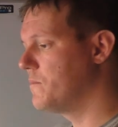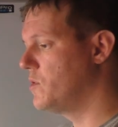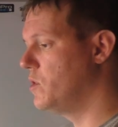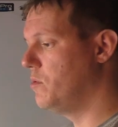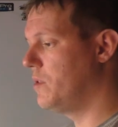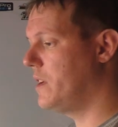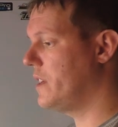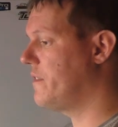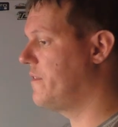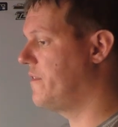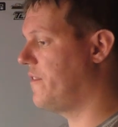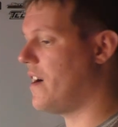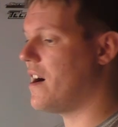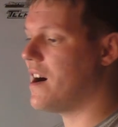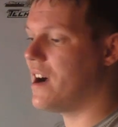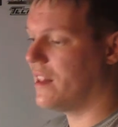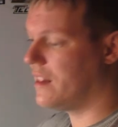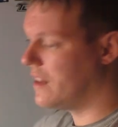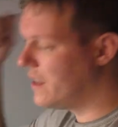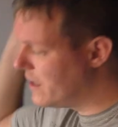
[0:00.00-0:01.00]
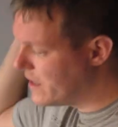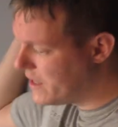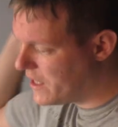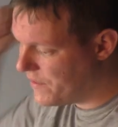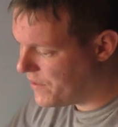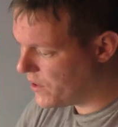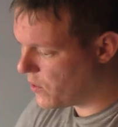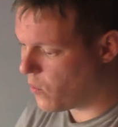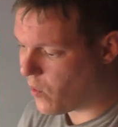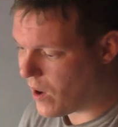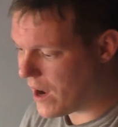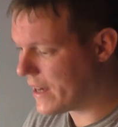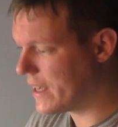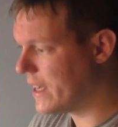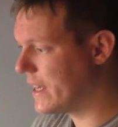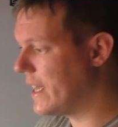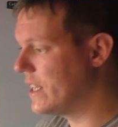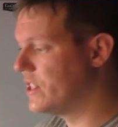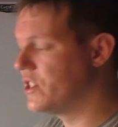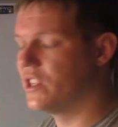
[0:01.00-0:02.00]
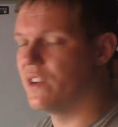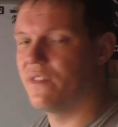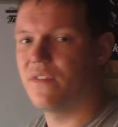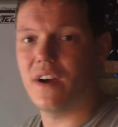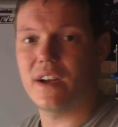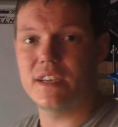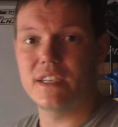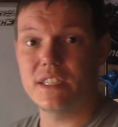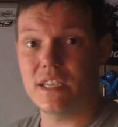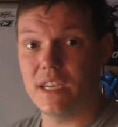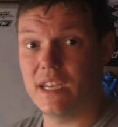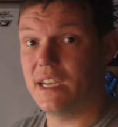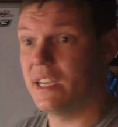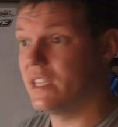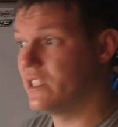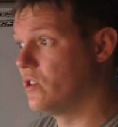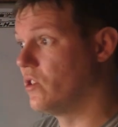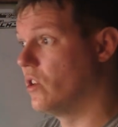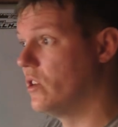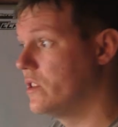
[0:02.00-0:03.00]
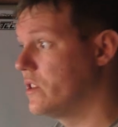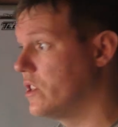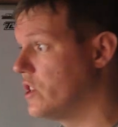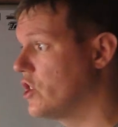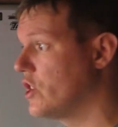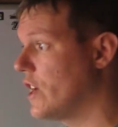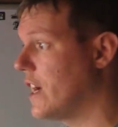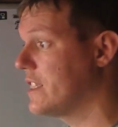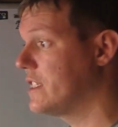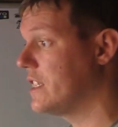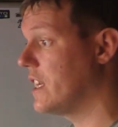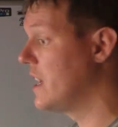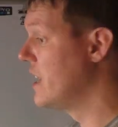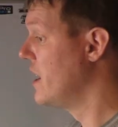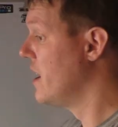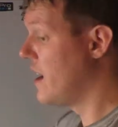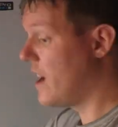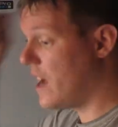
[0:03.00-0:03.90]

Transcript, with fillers: You get a file, give it a whack against your vice, it is going to shatter,